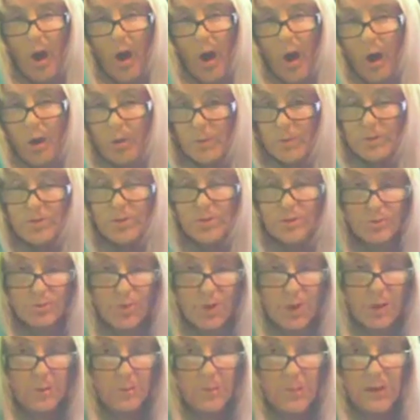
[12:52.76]
I was
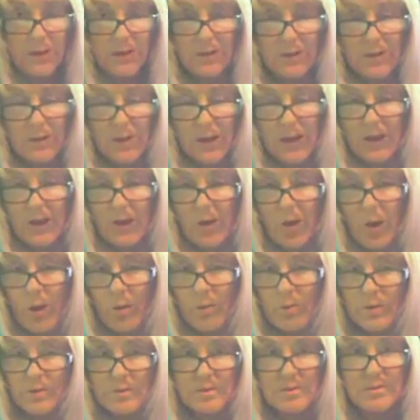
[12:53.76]
screaming and
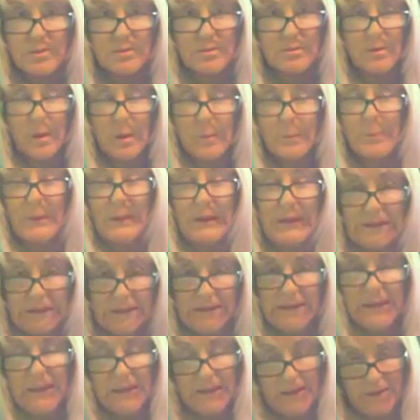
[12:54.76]
I was
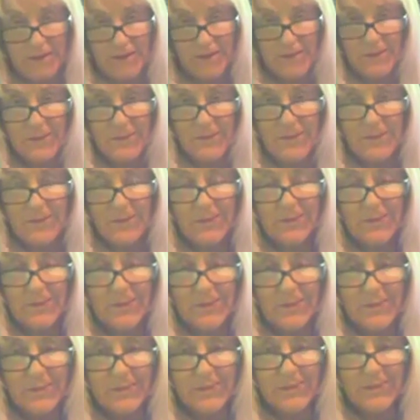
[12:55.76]
pleading
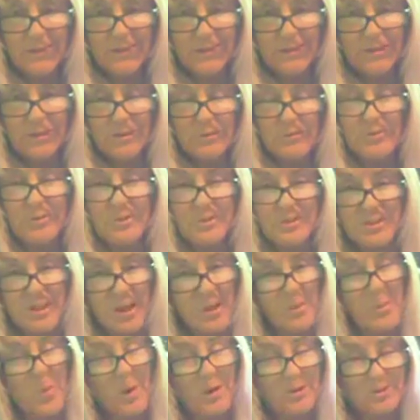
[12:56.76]
for
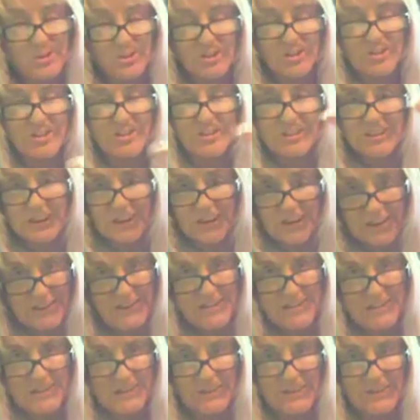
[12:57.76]
someone just to
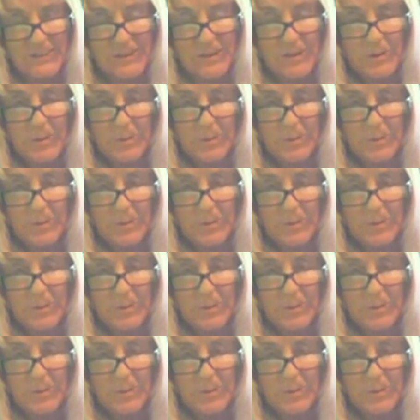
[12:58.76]
listen.